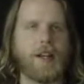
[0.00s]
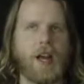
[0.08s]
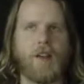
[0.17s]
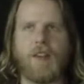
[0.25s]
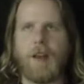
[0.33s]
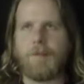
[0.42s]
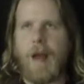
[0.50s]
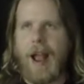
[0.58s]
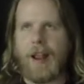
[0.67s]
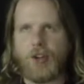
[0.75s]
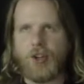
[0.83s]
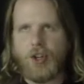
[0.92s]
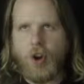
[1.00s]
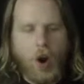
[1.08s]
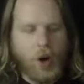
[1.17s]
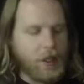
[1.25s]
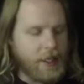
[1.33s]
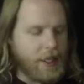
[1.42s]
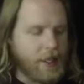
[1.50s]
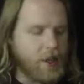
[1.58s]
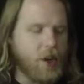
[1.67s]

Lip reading: to kind of get back at Charlie?